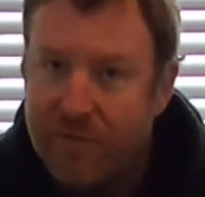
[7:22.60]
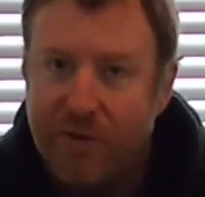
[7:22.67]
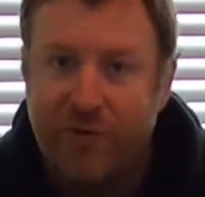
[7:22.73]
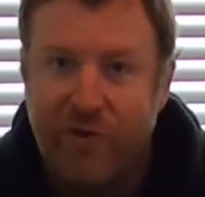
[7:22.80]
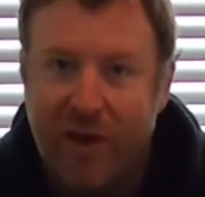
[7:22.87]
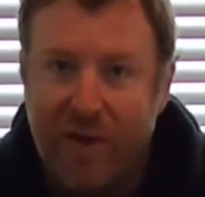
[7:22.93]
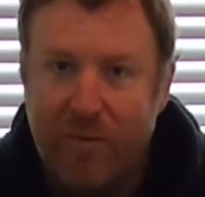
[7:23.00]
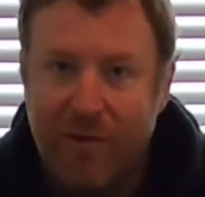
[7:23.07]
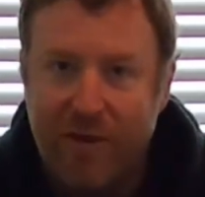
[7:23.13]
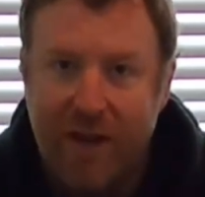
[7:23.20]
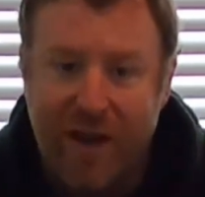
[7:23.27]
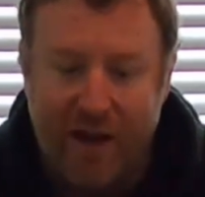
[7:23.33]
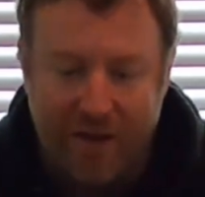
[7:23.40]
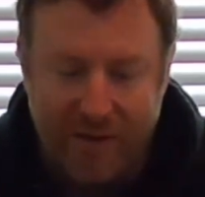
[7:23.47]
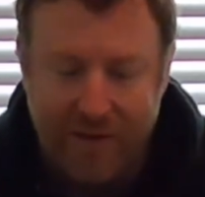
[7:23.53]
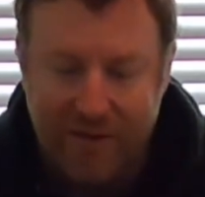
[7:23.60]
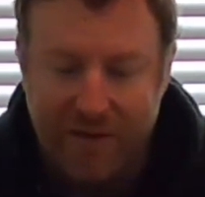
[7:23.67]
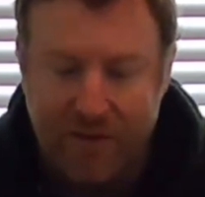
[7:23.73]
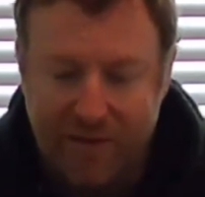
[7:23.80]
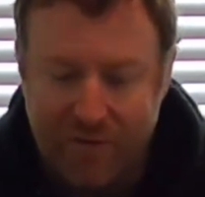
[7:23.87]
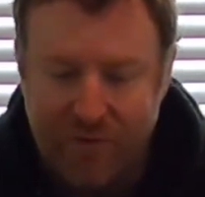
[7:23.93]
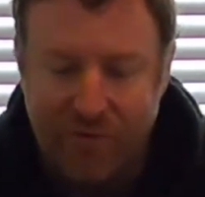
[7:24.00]
Good job on that. This
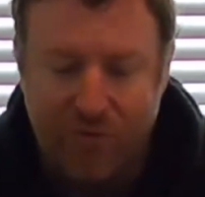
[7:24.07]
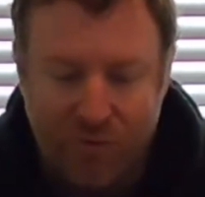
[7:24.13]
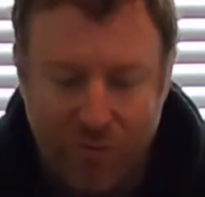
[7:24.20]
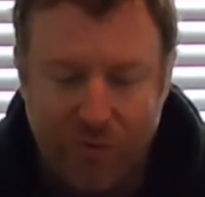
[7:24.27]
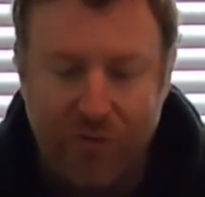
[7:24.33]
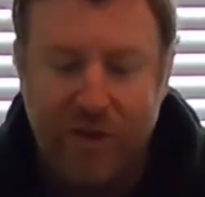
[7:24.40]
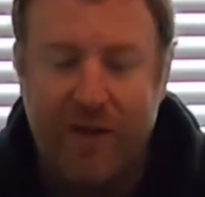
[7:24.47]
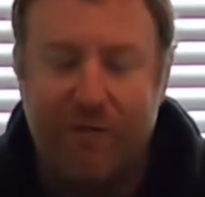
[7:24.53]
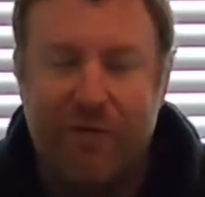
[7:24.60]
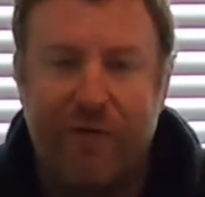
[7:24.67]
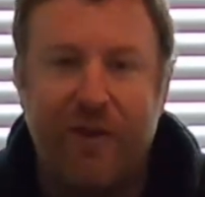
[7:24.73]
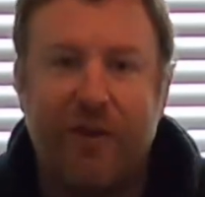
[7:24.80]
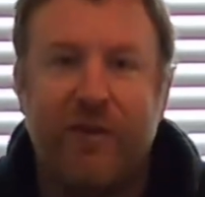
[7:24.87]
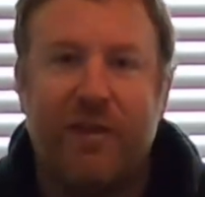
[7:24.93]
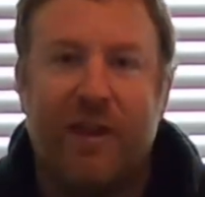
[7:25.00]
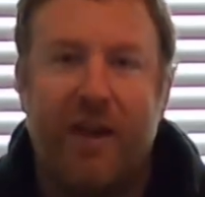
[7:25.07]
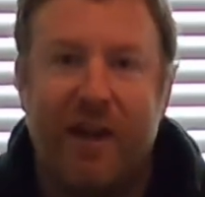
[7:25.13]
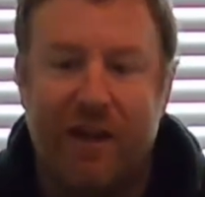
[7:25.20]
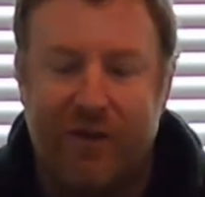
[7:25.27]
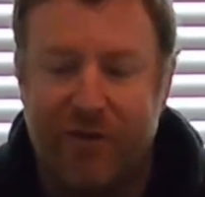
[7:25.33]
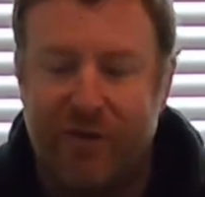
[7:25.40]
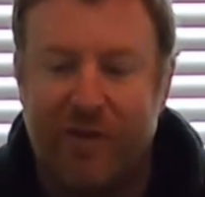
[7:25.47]
is truly, it feels
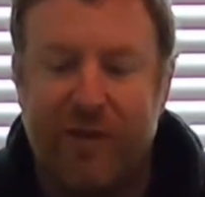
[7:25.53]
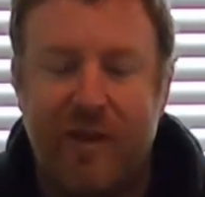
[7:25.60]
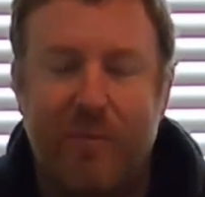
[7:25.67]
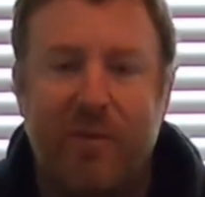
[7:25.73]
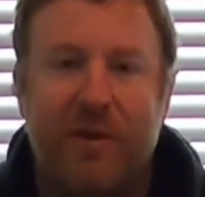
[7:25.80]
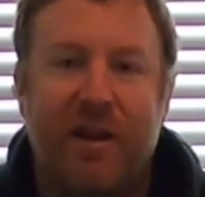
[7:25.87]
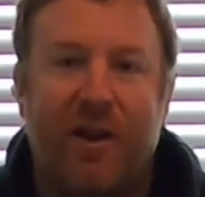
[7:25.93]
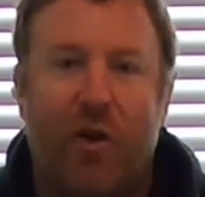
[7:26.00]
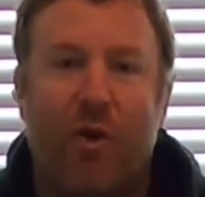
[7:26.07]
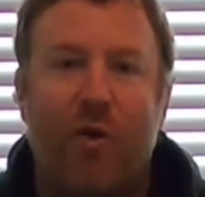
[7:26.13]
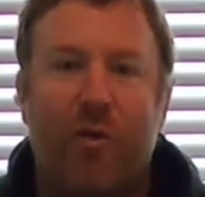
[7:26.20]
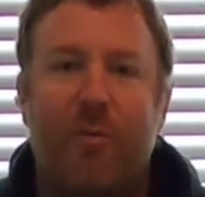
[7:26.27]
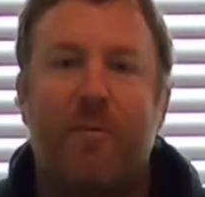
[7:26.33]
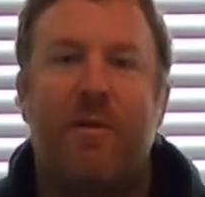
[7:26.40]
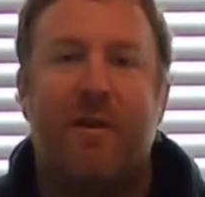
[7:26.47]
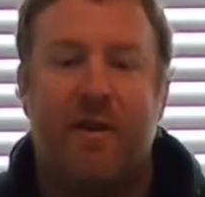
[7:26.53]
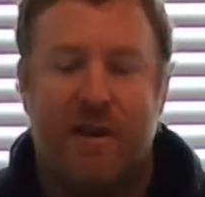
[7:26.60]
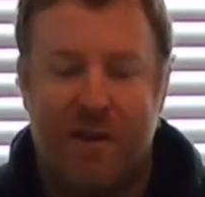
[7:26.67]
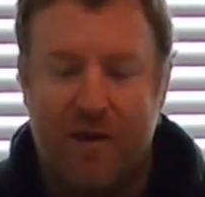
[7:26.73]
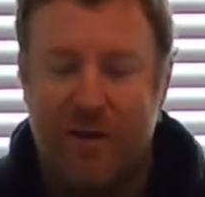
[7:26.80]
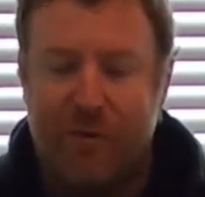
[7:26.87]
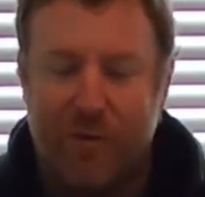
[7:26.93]
like you're sleeping at home
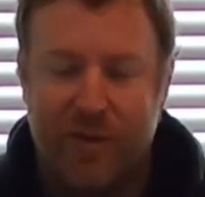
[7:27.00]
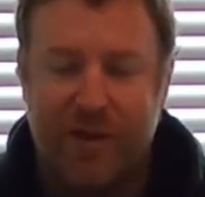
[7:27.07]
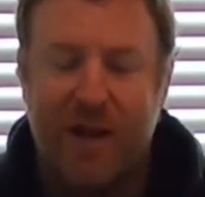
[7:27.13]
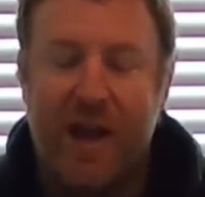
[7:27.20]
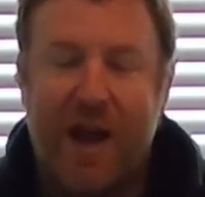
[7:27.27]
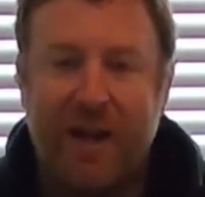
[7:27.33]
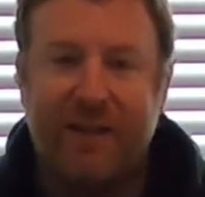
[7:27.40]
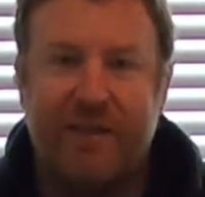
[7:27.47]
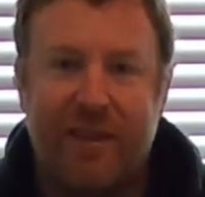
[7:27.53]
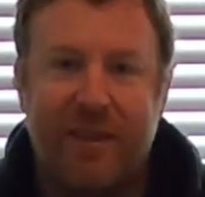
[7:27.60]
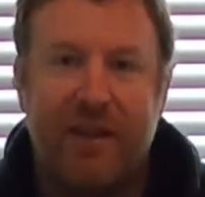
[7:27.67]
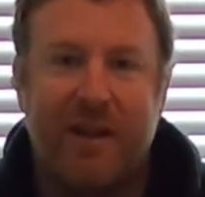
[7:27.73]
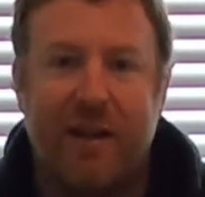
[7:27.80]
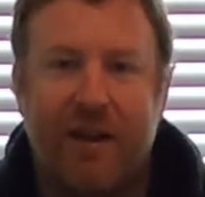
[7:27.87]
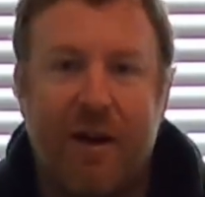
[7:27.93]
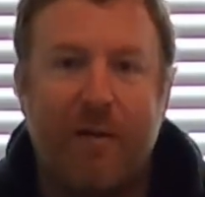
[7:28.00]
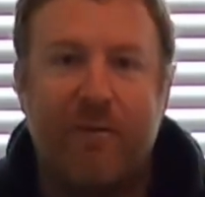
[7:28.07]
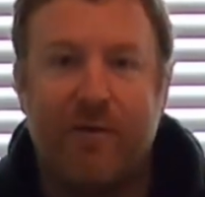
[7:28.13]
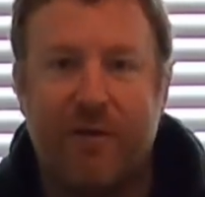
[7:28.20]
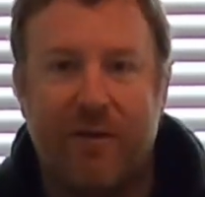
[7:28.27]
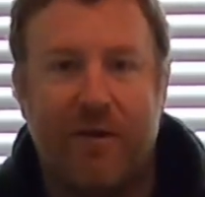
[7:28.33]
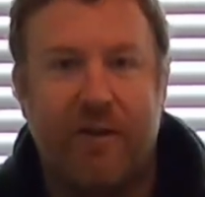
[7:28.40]
with a nice thick
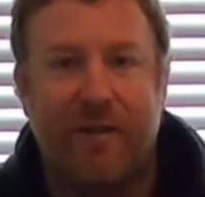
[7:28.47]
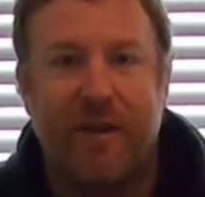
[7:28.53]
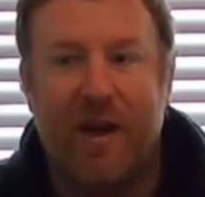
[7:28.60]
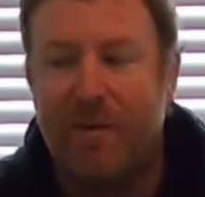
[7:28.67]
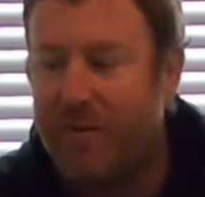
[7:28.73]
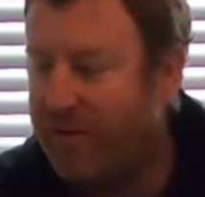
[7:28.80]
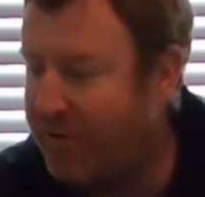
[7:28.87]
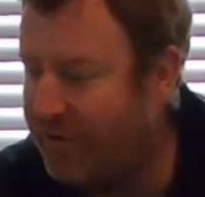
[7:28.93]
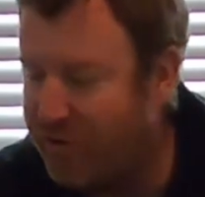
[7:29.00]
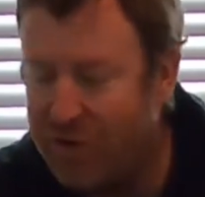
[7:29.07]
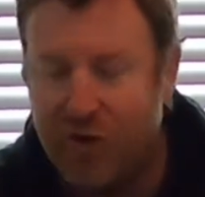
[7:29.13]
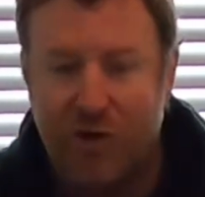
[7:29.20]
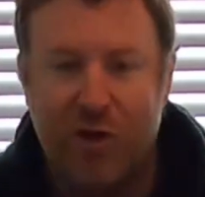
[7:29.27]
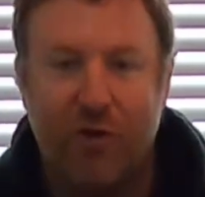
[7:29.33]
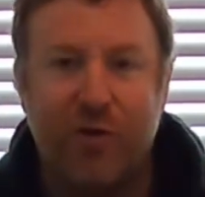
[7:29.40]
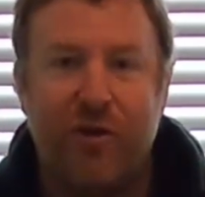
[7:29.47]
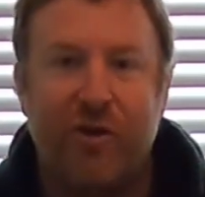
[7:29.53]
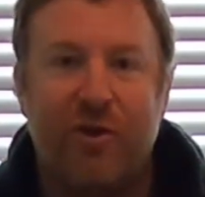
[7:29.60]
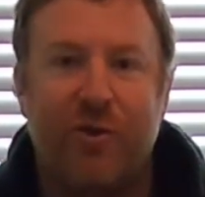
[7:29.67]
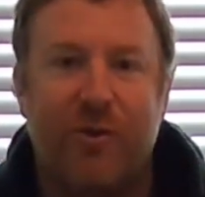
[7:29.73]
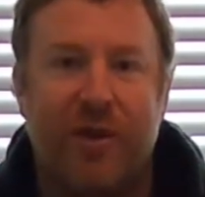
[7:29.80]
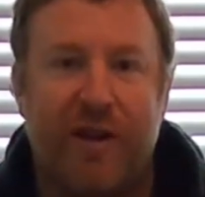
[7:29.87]
comforter on top. You're just
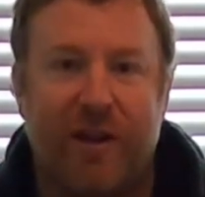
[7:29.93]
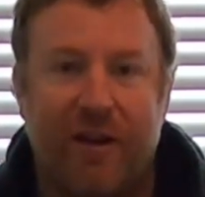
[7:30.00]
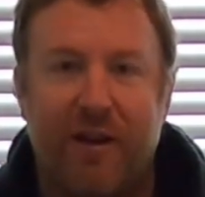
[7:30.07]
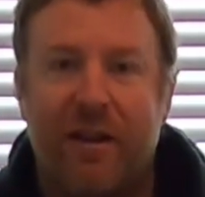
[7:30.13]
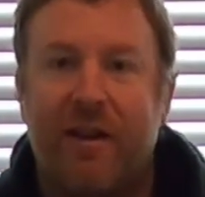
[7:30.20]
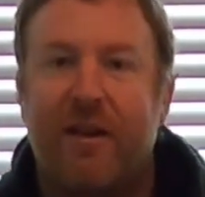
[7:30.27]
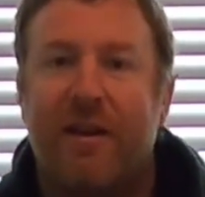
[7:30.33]
cocooning you in it.